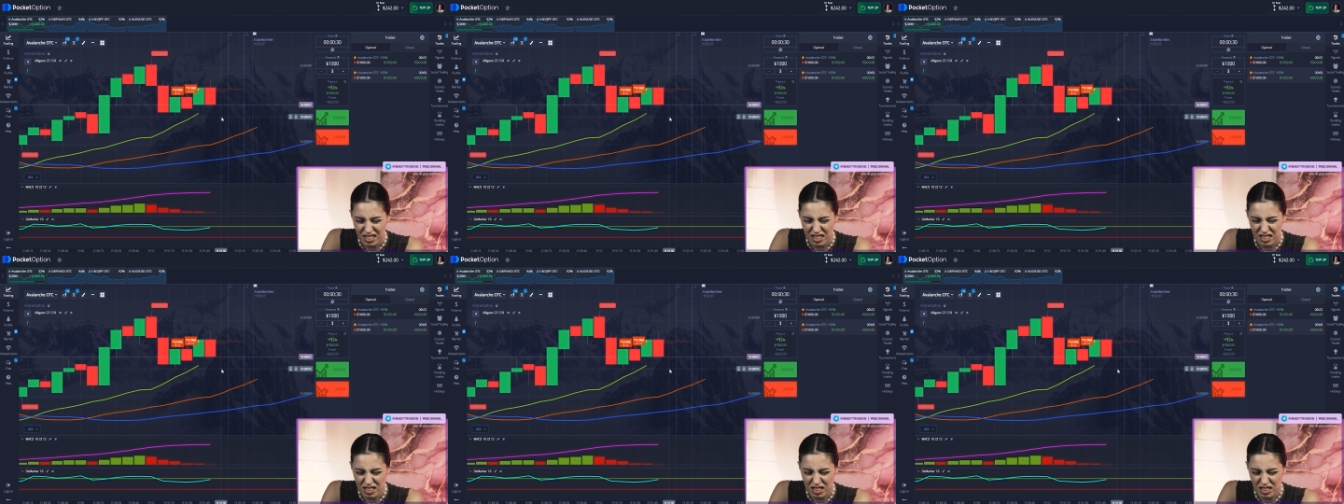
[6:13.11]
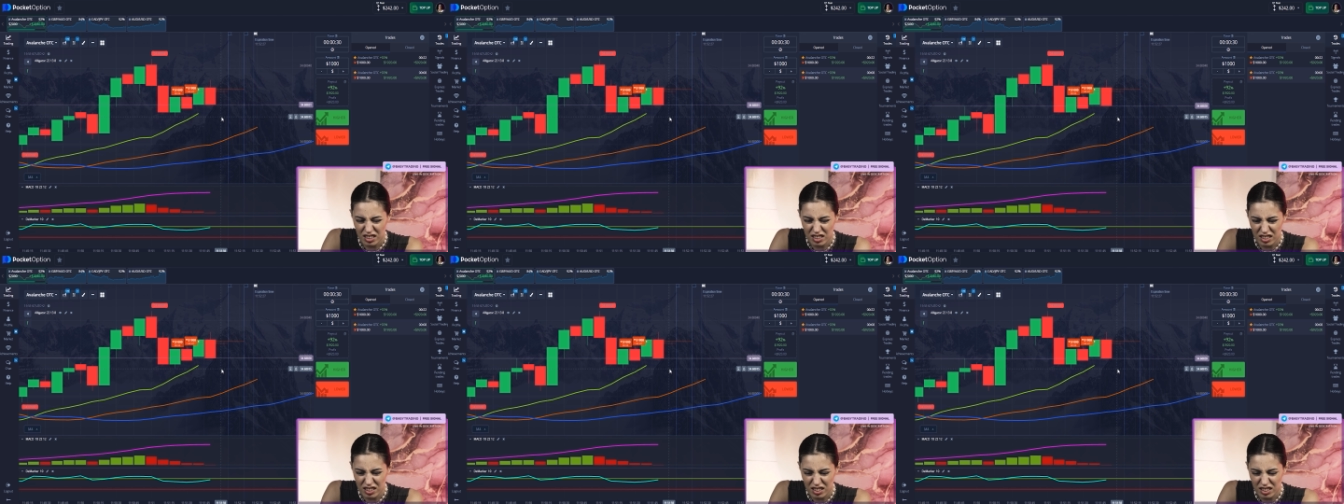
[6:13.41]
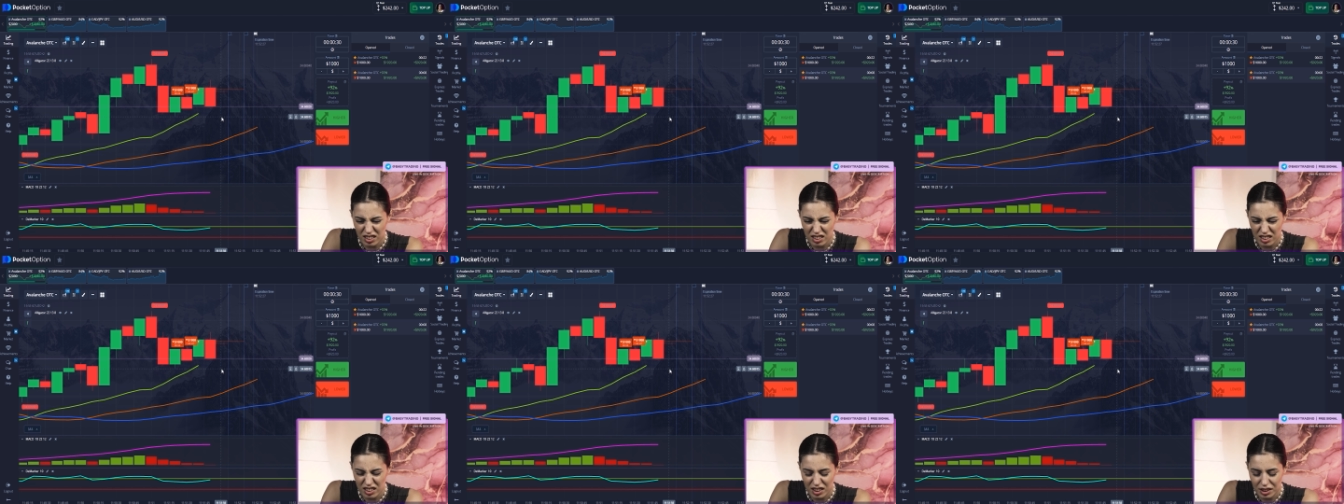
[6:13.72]

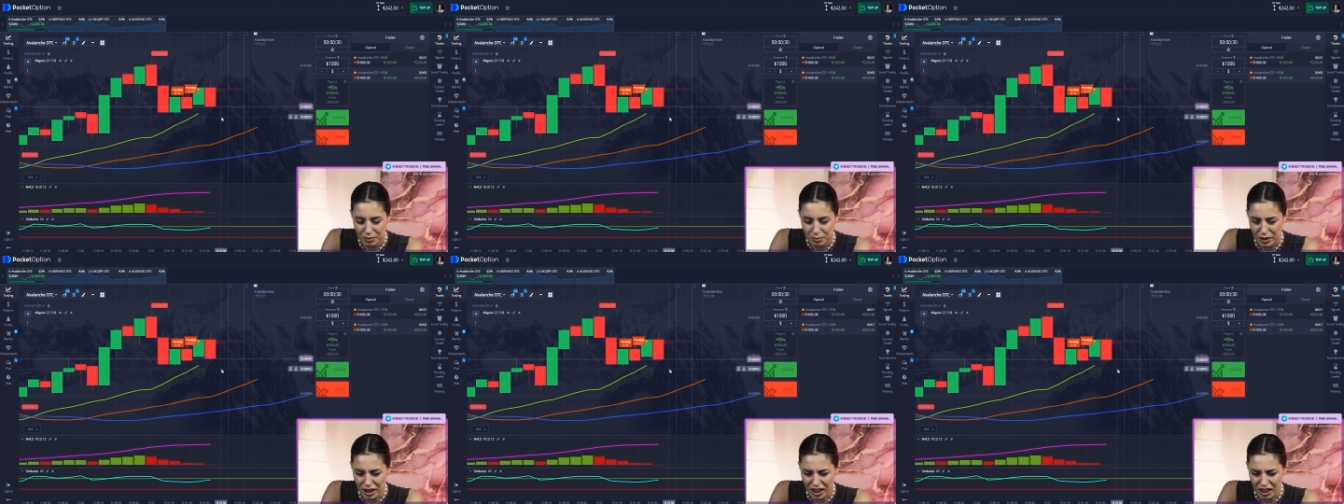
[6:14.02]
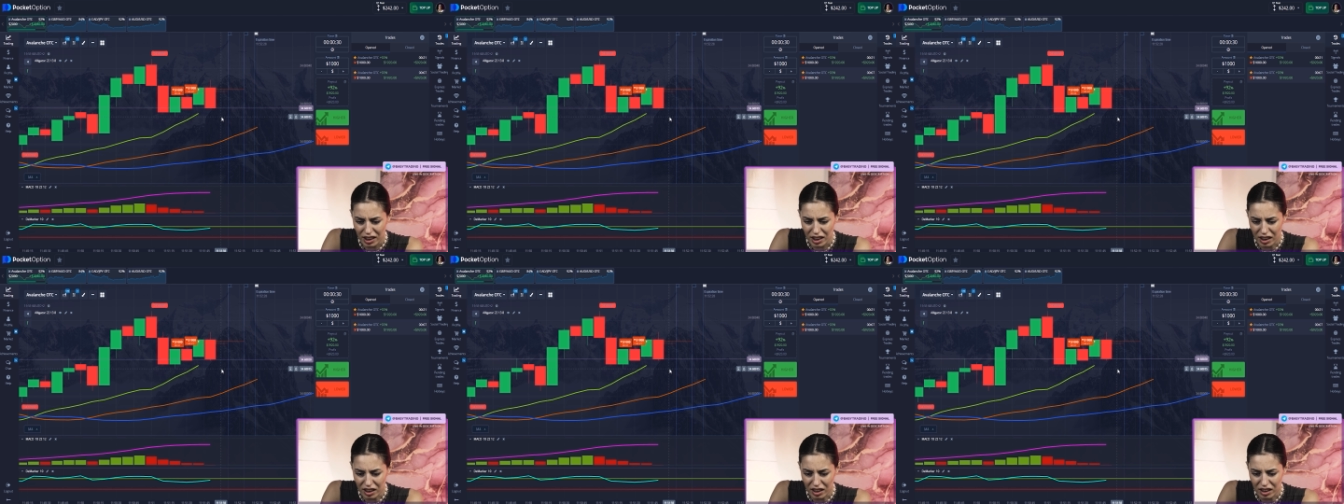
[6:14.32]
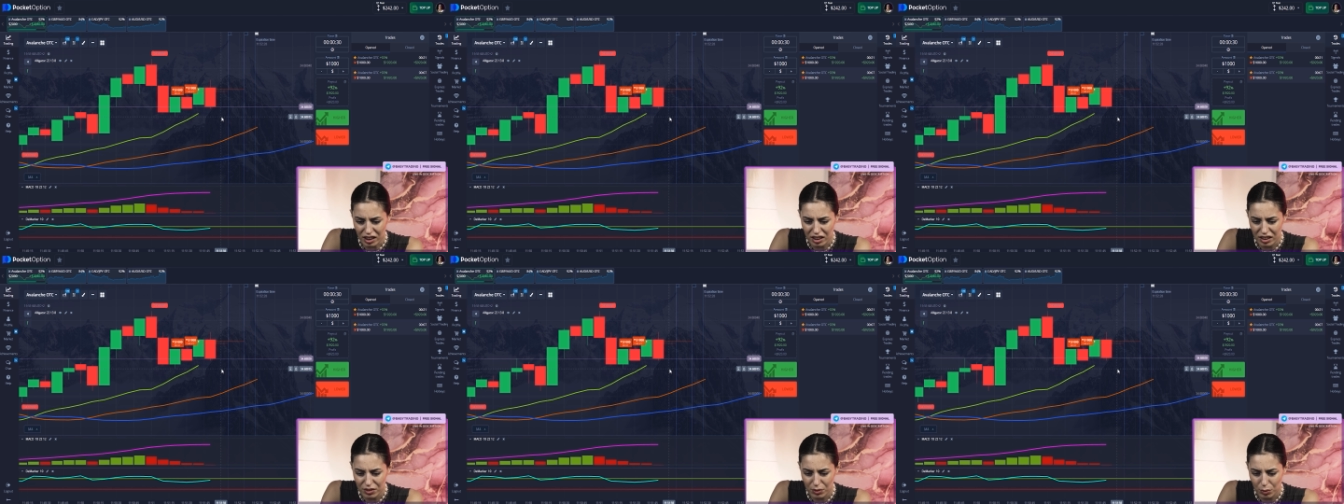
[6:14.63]
Oh,
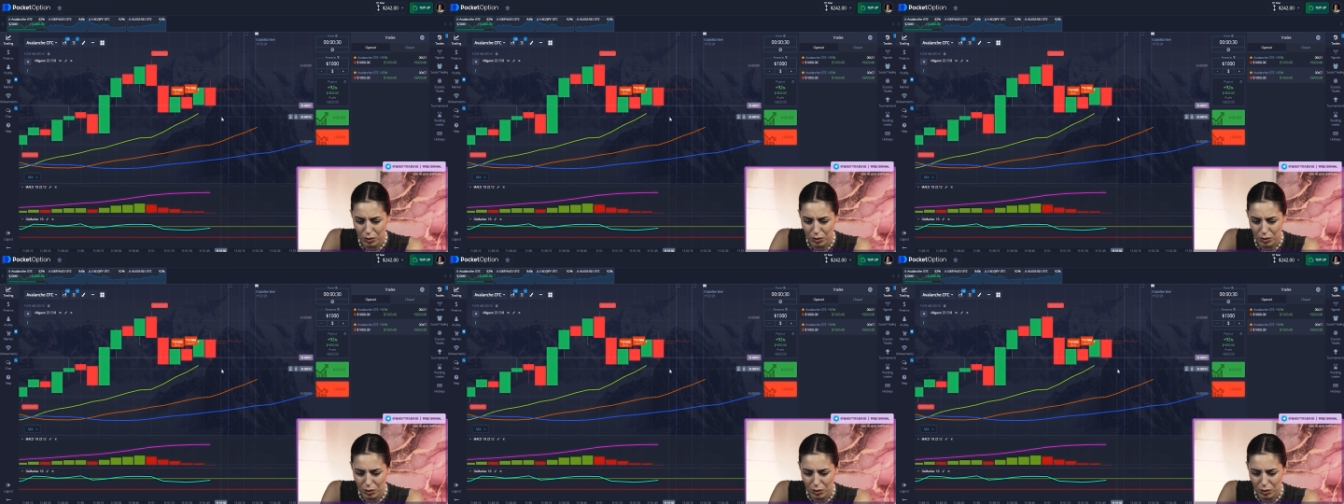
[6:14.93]
demarker.